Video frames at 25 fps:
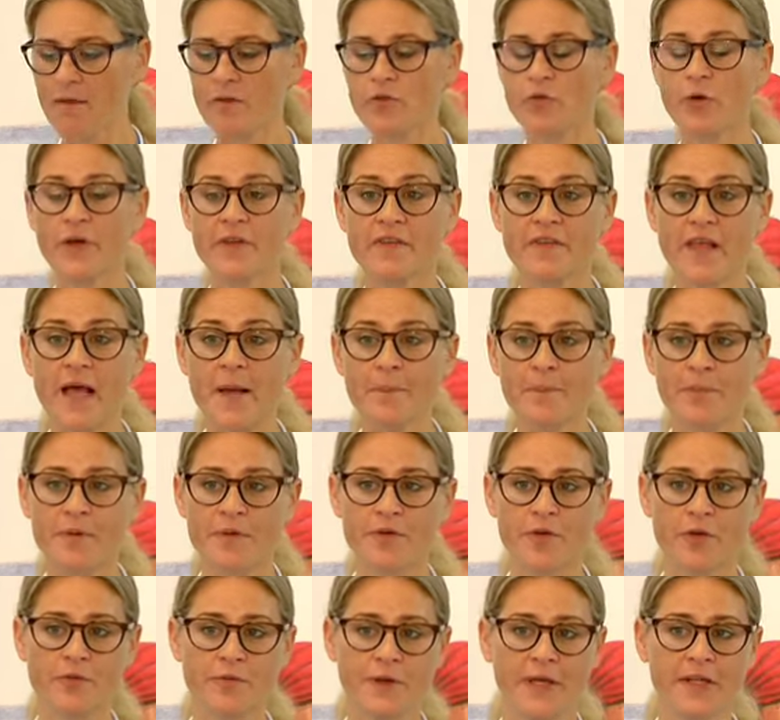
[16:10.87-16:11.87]
So
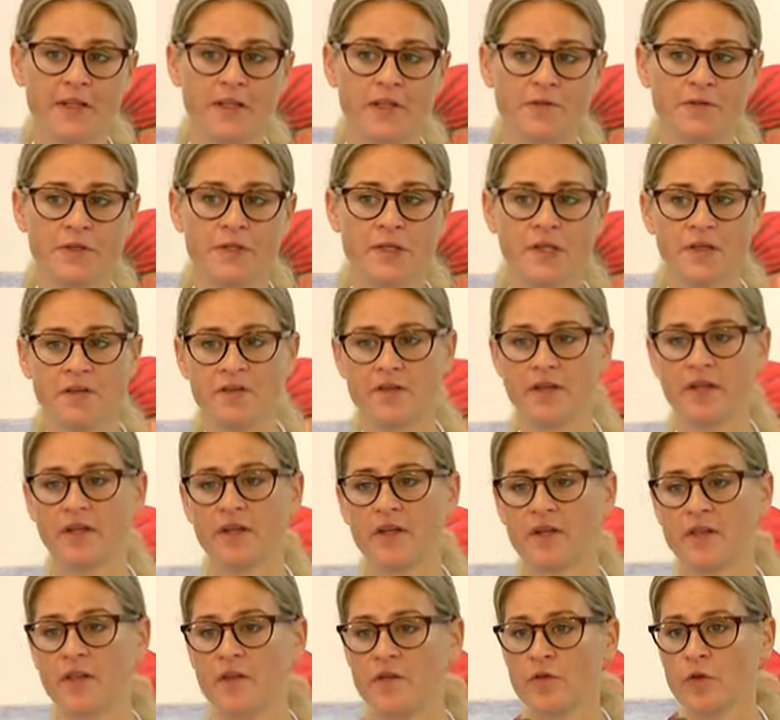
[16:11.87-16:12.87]
examples of activities
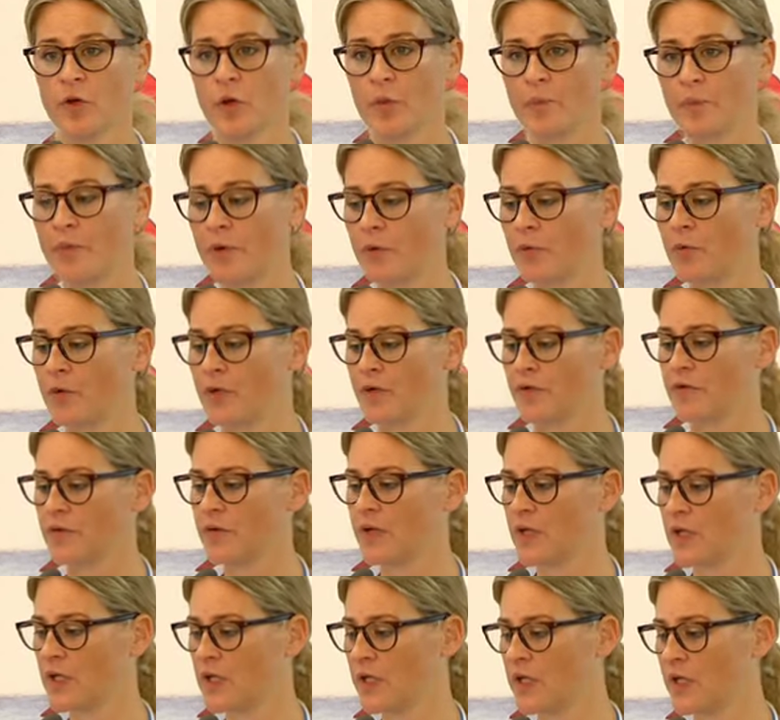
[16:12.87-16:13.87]
under this component